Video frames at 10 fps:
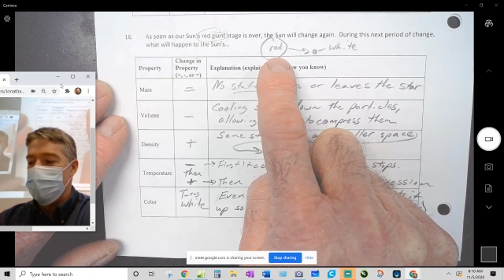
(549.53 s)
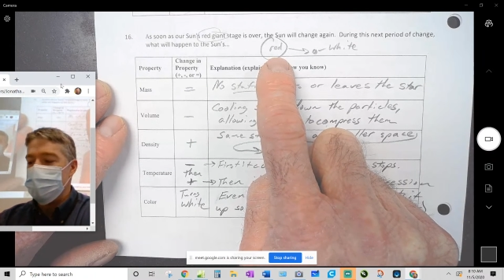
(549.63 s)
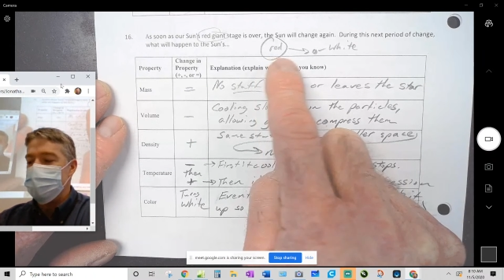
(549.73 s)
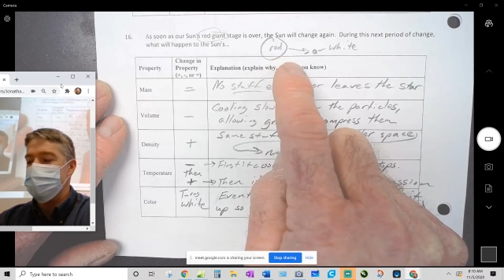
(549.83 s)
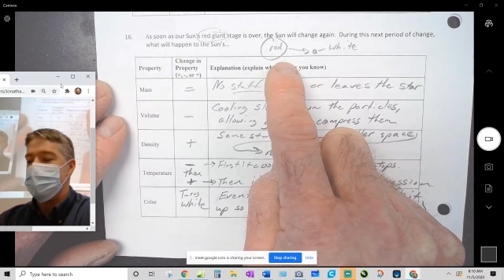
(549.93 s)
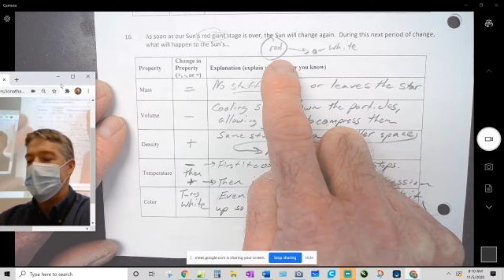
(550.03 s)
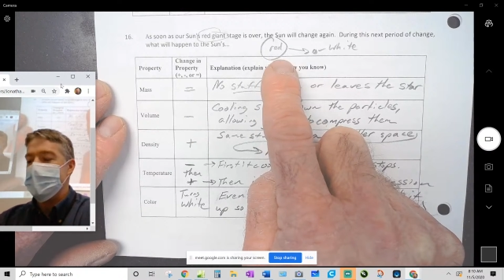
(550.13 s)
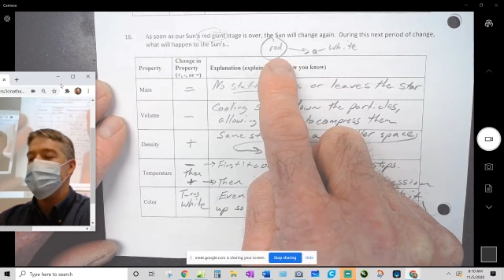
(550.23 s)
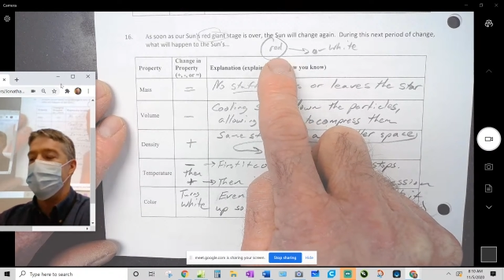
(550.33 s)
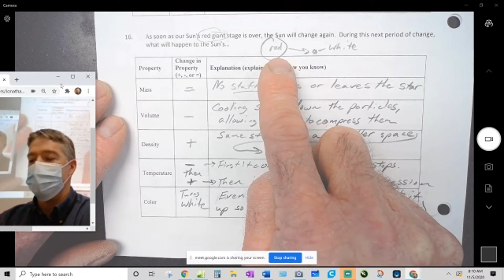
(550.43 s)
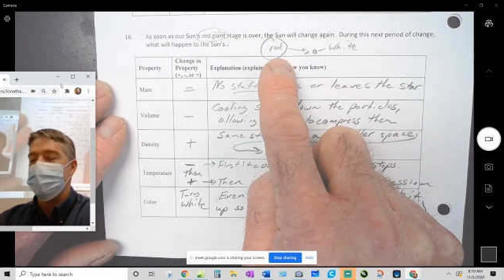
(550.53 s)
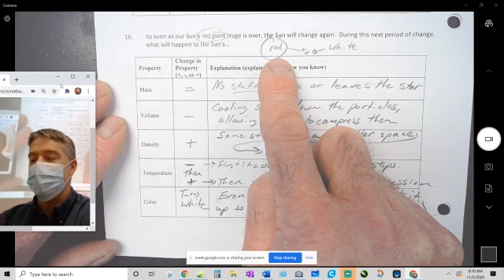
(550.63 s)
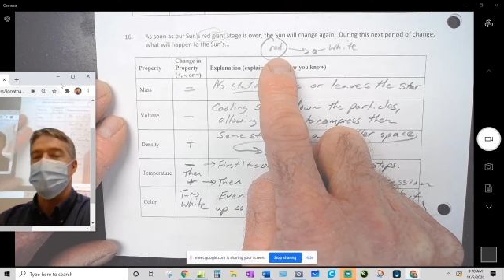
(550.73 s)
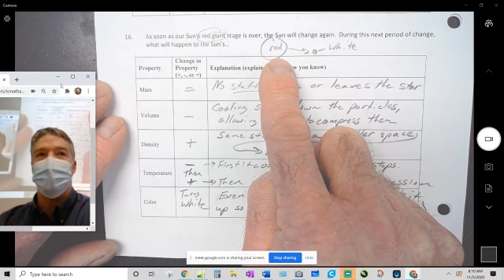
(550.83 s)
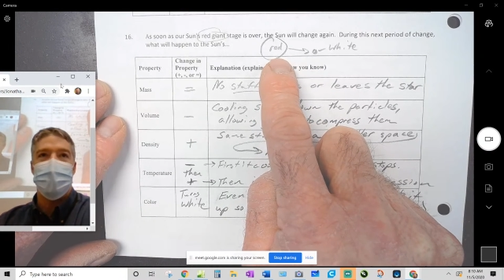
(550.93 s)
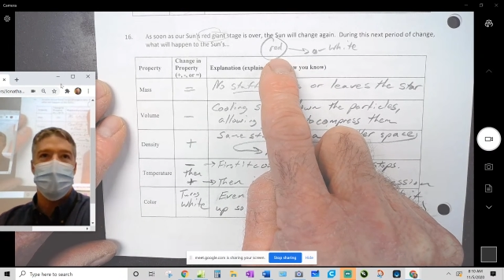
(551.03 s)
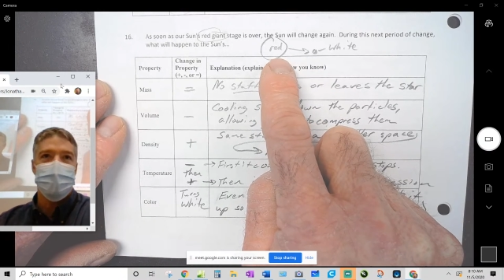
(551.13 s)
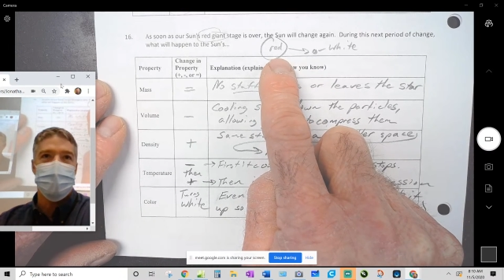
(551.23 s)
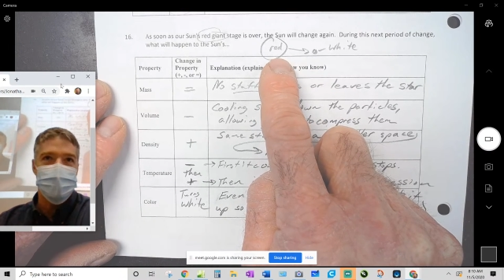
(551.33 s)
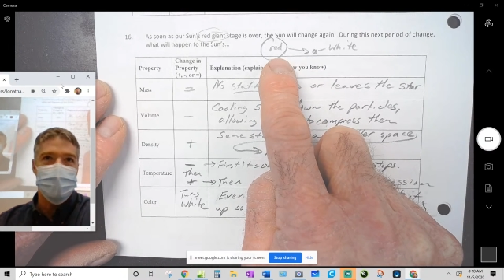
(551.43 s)
generally the particles slow
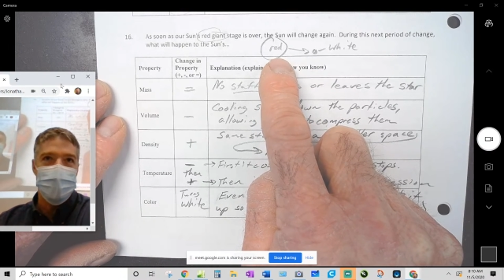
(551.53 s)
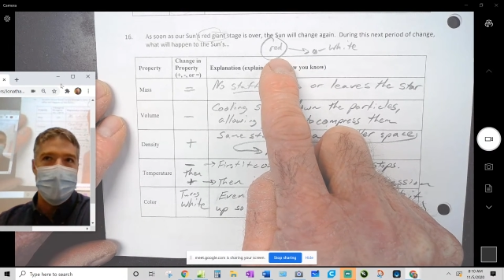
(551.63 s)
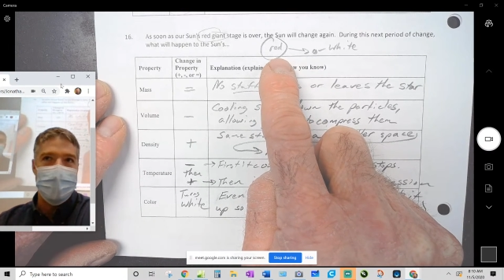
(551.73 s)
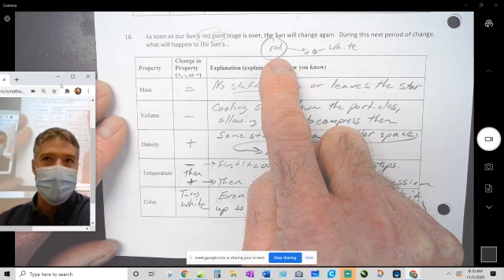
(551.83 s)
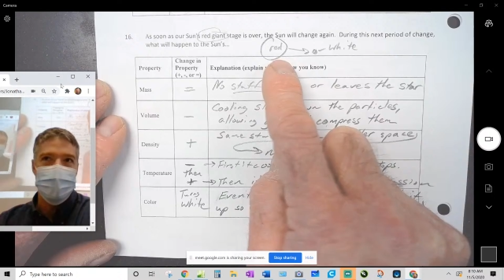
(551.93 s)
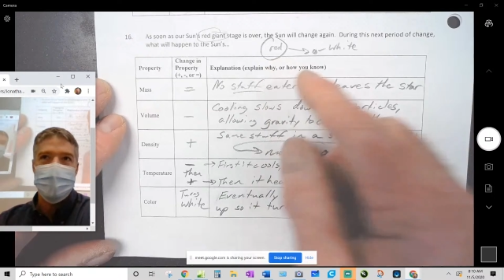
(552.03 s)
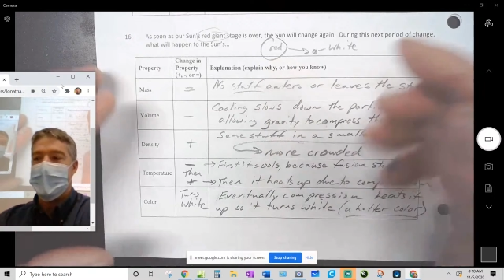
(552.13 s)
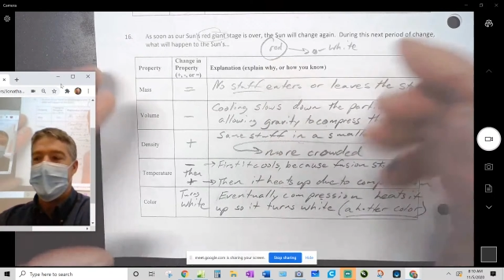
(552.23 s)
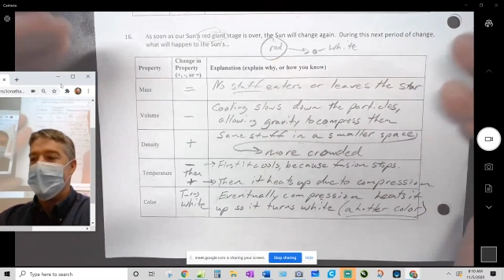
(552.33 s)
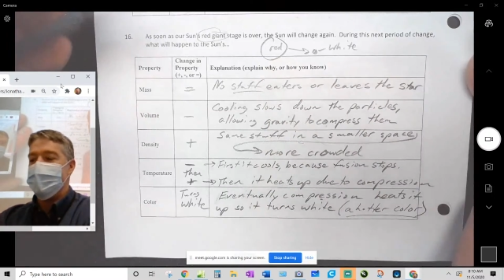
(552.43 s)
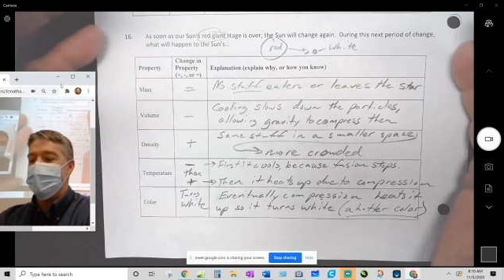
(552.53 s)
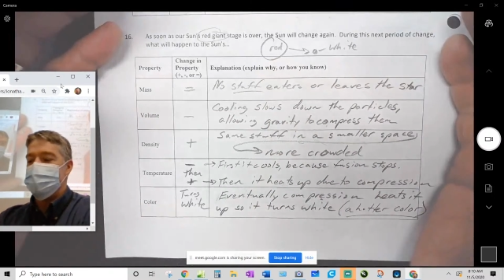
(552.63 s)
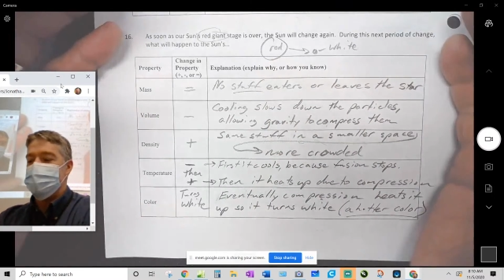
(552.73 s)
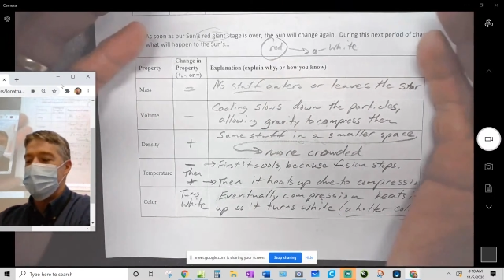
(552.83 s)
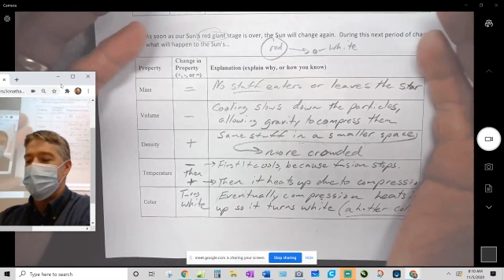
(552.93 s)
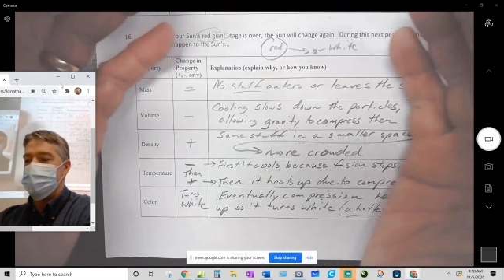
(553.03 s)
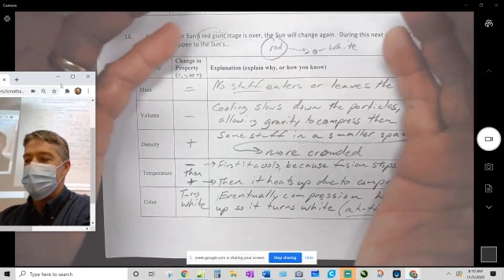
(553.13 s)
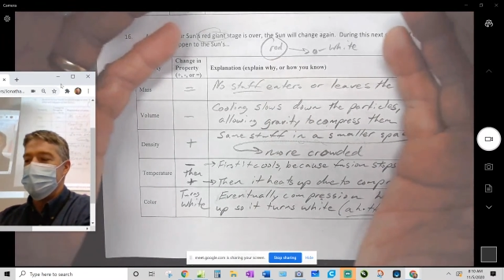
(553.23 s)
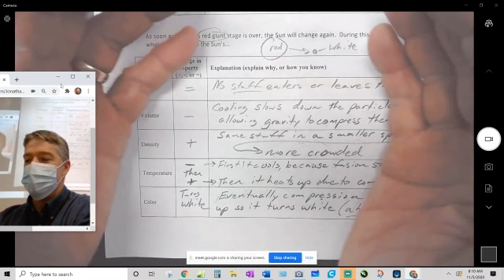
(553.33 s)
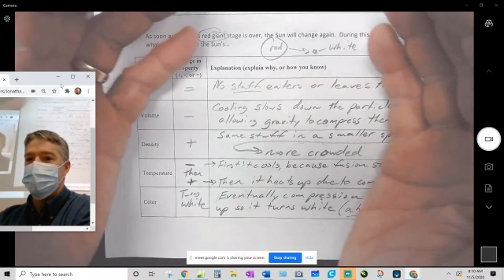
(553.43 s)
down and they start to shrink.
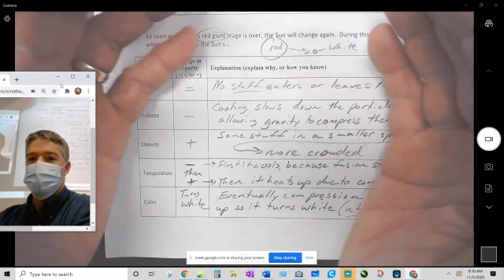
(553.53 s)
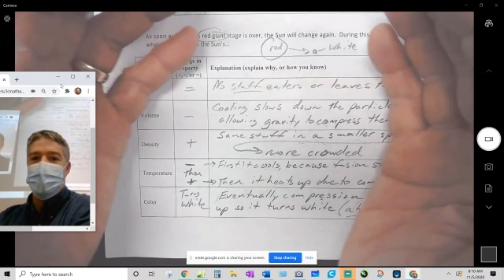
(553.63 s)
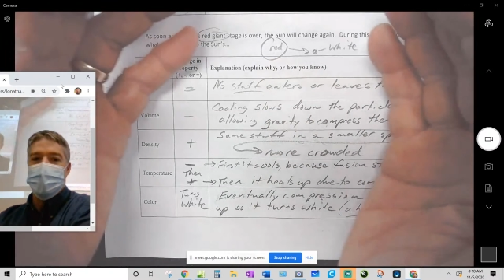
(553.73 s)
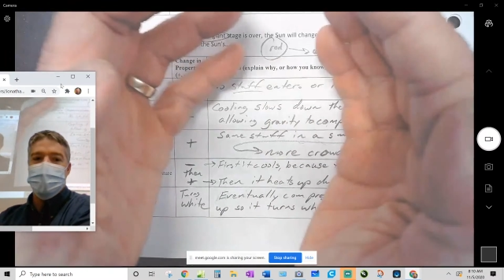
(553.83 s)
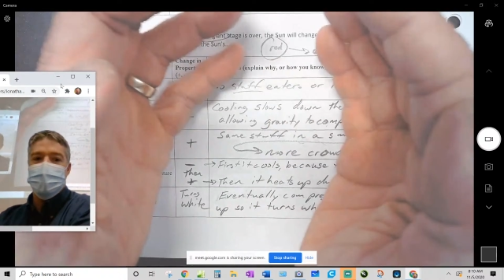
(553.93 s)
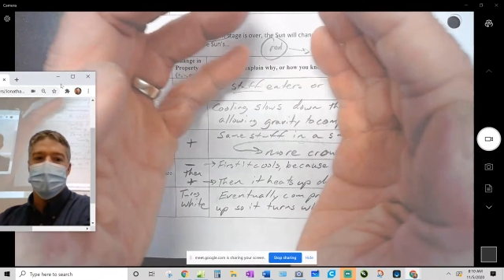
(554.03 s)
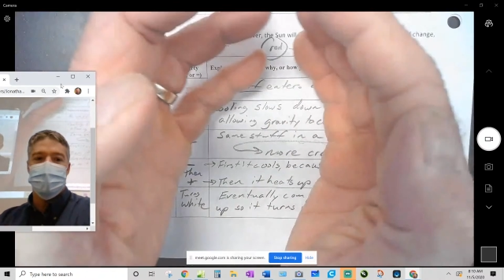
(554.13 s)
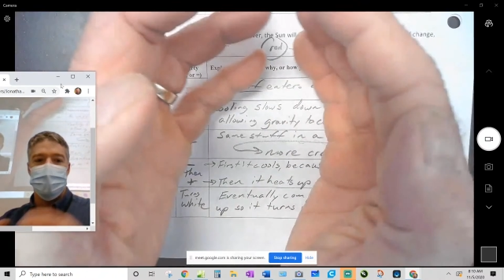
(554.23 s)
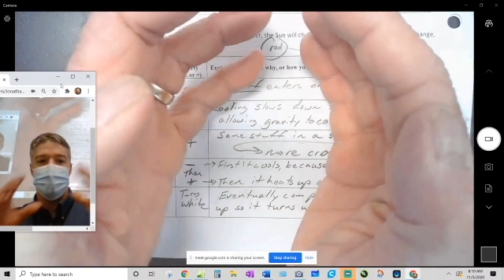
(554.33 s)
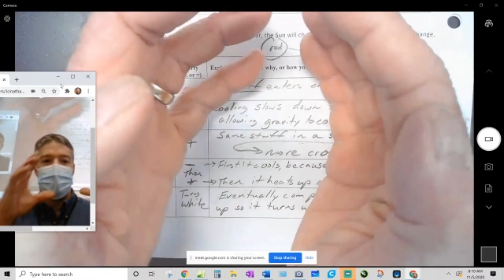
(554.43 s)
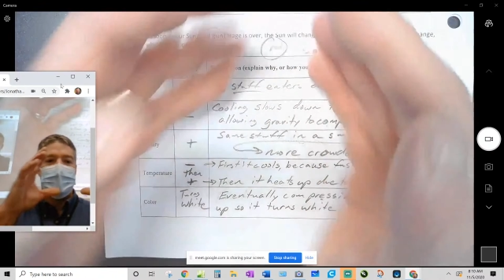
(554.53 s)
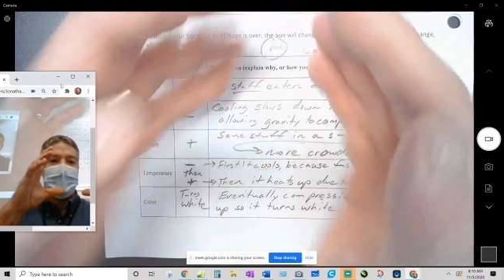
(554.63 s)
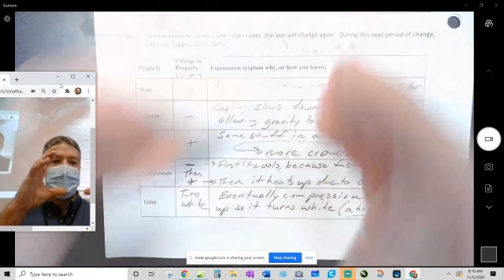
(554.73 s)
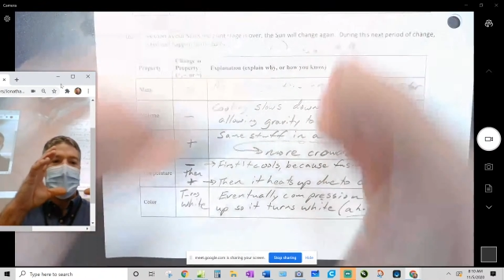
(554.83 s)
So this